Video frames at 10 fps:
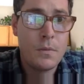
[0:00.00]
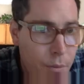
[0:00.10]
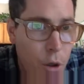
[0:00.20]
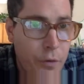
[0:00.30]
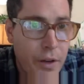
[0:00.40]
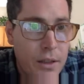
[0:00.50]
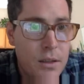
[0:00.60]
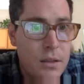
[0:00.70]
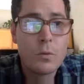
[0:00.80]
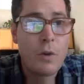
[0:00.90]

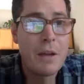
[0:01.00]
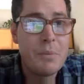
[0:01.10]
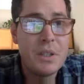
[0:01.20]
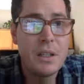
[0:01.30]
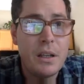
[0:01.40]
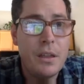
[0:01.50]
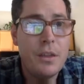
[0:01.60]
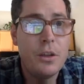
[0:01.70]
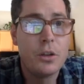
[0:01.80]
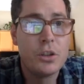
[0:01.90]
Perfect. Right
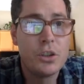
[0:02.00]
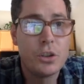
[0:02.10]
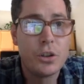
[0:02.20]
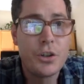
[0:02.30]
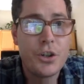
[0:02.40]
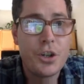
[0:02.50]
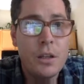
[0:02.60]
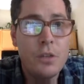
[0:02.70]
beneath your search, you